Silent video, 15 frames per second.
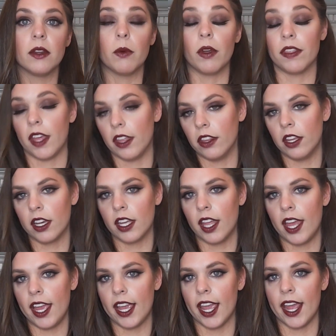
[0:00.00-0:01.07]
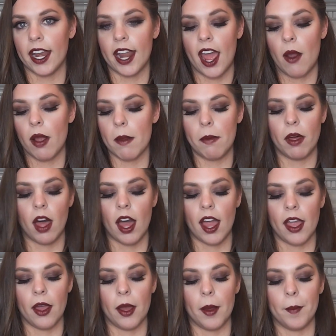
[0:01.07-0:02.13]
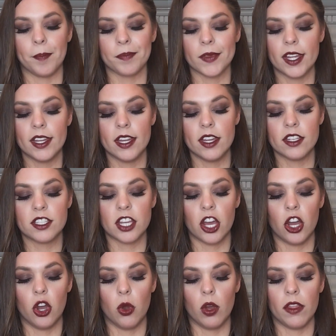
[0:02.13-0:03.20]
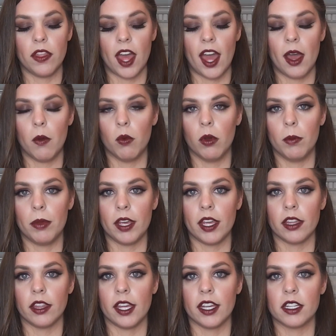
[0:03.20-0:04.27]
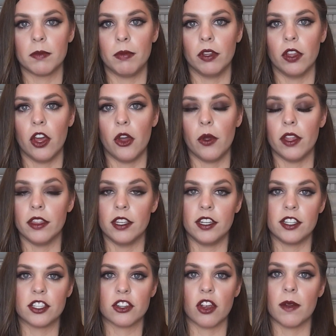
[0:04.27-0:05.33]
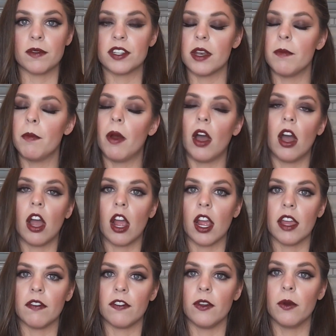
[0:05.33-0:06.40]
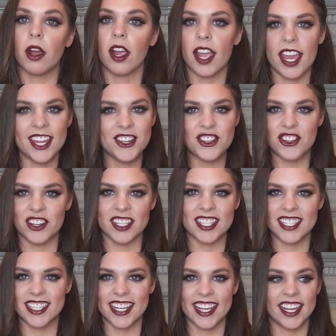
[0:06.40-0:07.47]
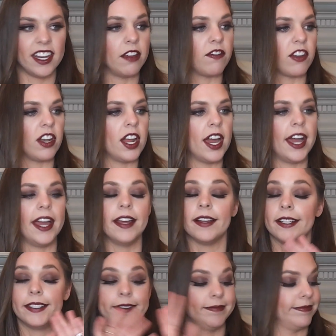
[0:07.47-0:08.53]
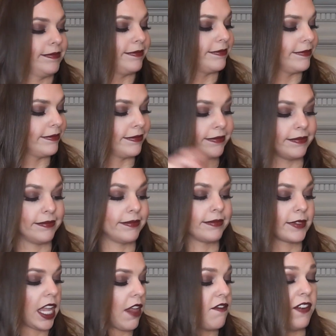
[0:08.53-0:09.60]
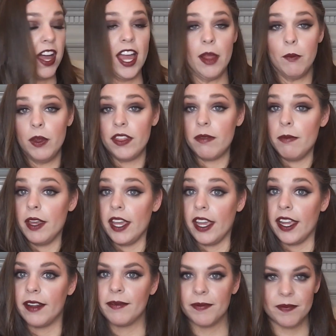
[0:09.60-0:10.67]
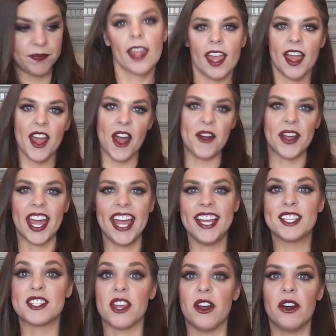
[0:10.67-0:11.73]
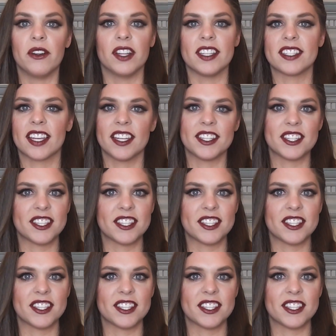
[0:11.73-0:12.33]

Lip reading: what they look like and how I apply them. So that will be linked below in the description bar if you are interested. If you're not, fine with me. Okay, so let's get